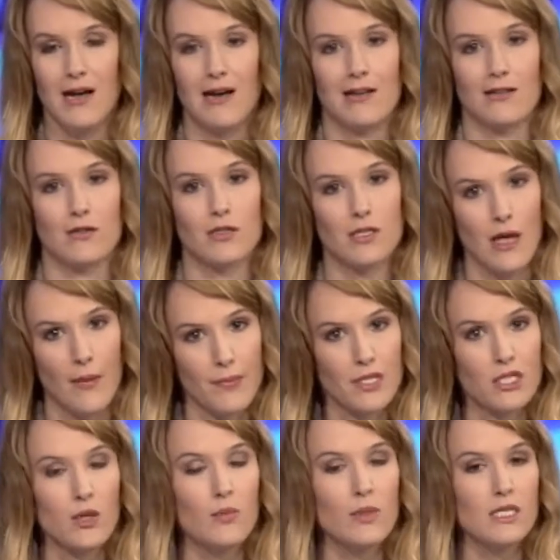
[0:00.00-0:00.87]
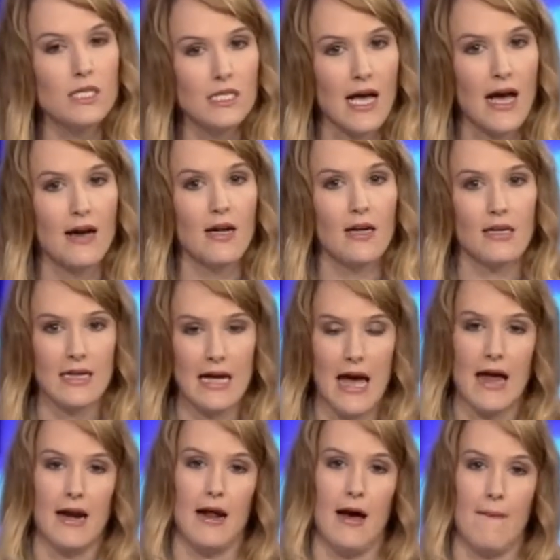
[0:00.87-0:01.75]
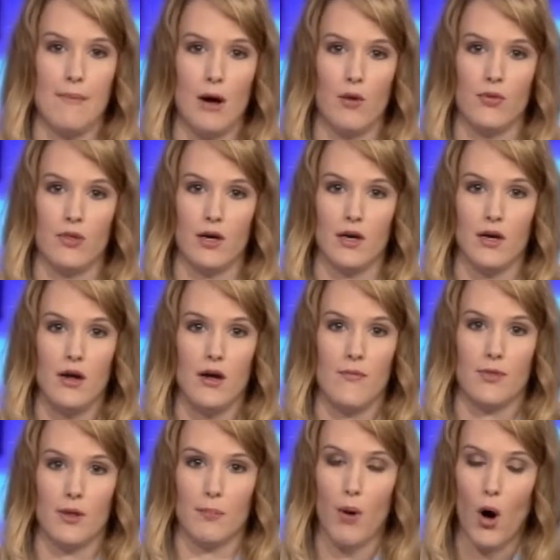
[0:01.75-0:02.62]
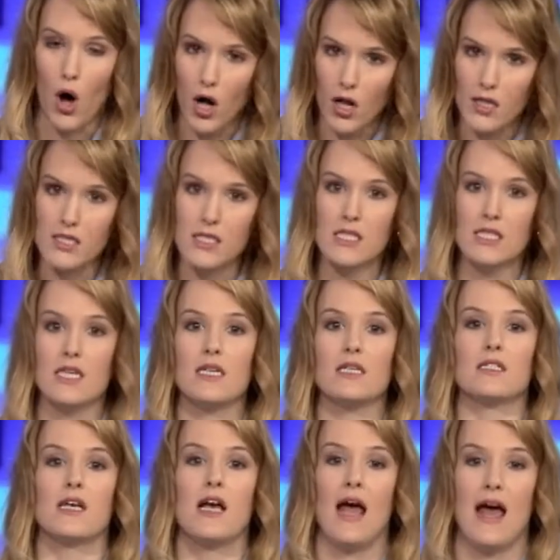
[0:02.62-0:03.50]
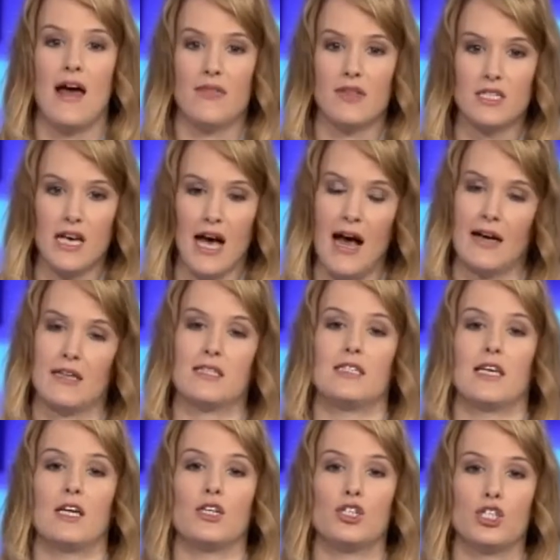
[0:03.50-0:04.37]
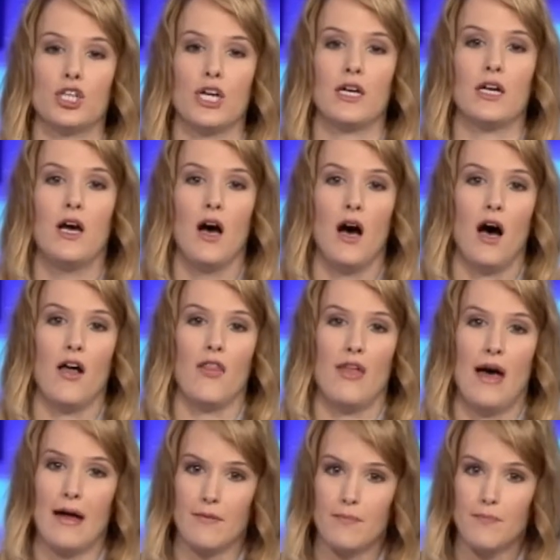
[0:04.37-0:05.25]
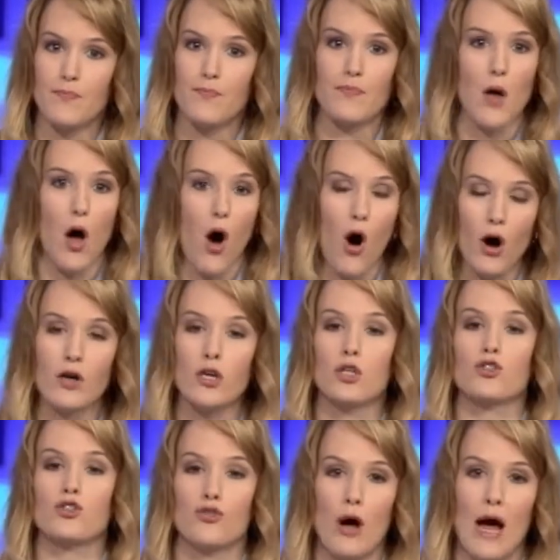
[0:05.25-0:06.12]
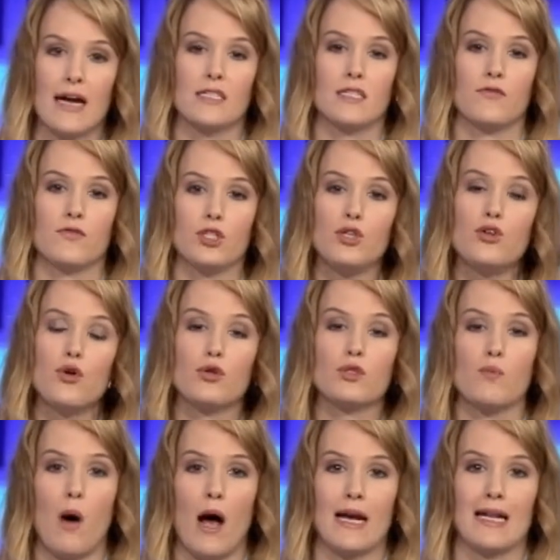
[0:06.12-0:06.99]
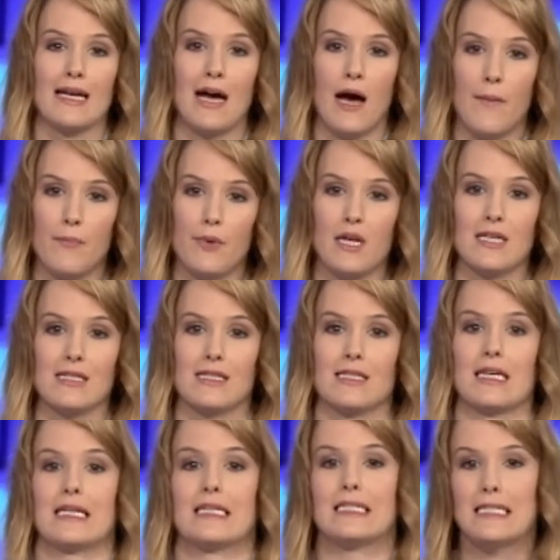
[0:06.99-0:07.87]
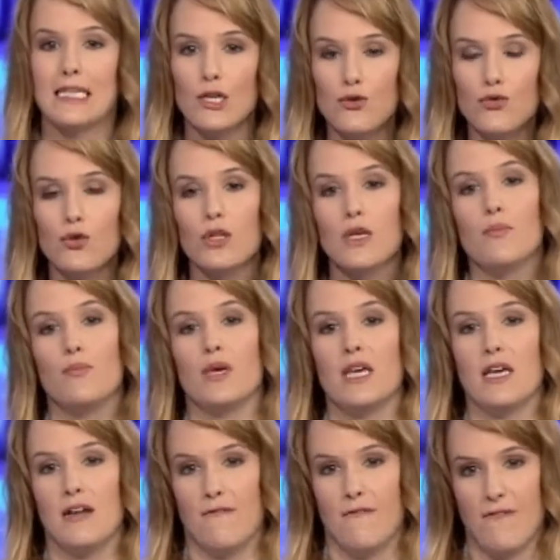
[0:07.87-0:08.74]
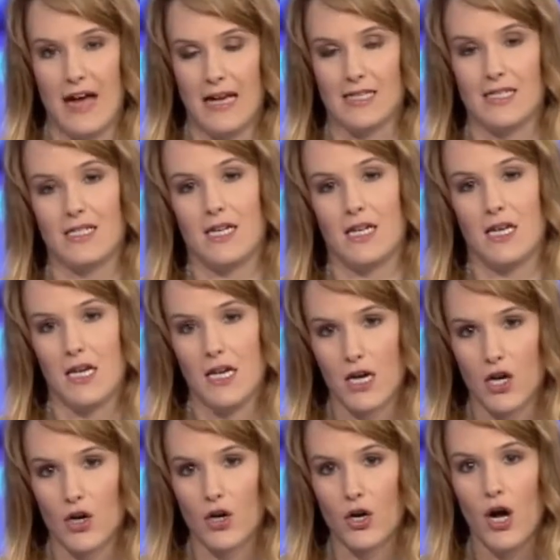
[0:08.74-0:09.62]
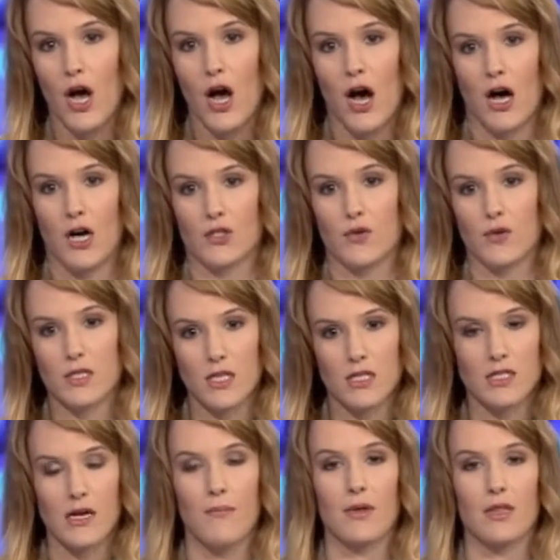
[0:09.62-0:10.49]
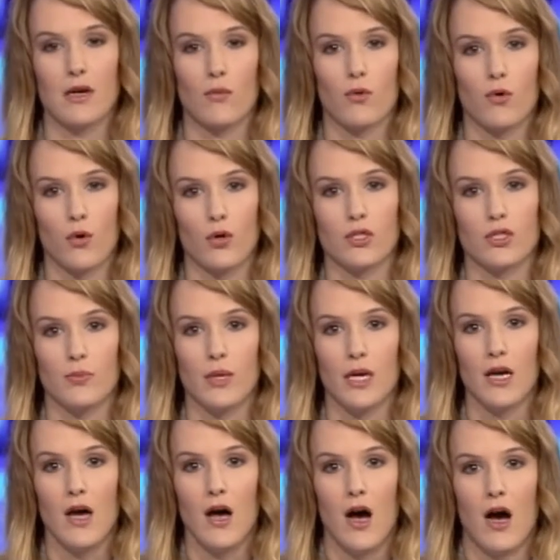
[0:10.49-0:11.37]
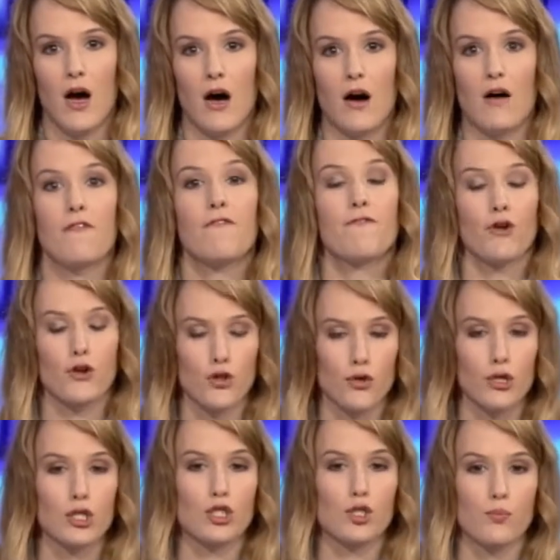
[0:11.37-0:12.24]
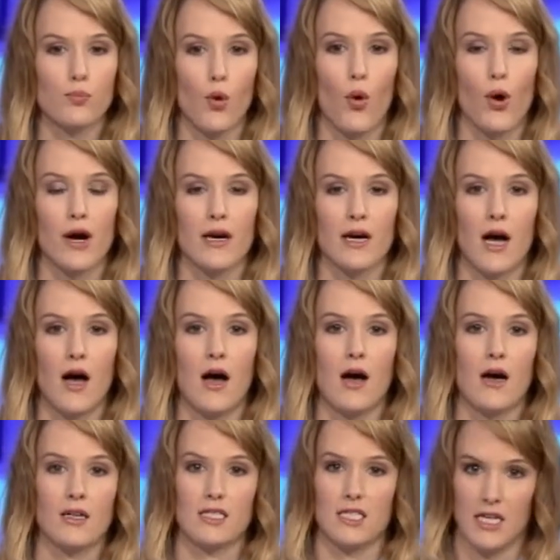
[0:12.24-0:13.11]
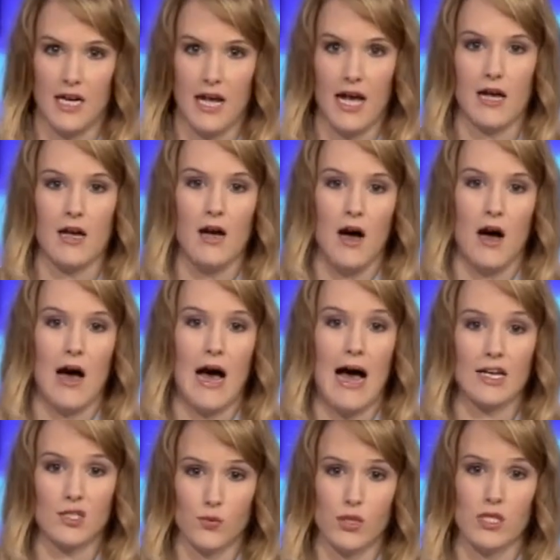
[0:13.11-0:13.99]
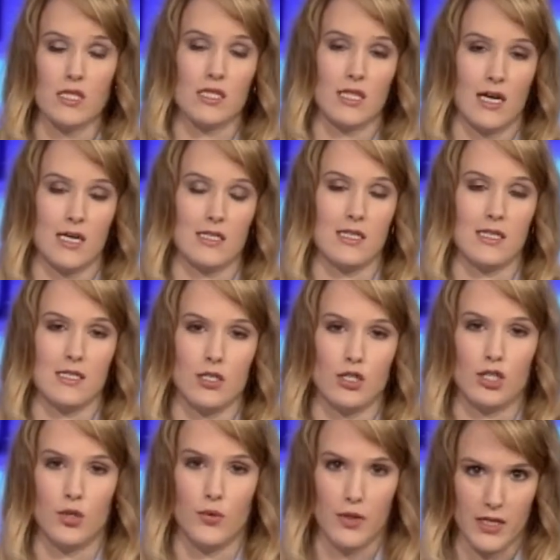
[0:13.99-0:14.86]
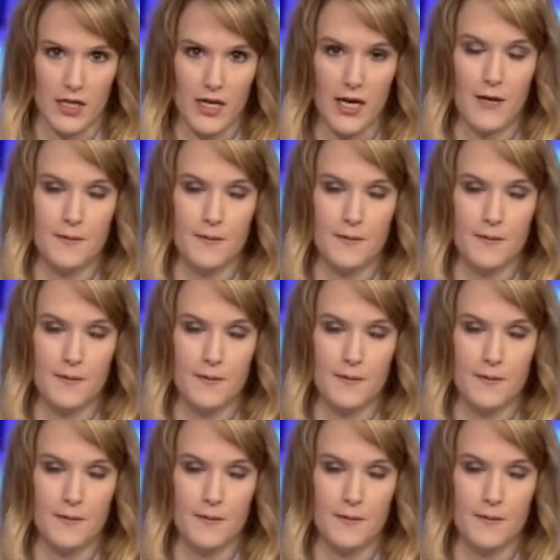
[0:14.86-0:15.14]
And there's something to be said again about the, the policies and the taxation uh, that aren't attractive to those mining companies to continually be investing here. Uh, so this is something that we're going to be uh, further exploring uh, today uh, as we discuss this issue, Anita.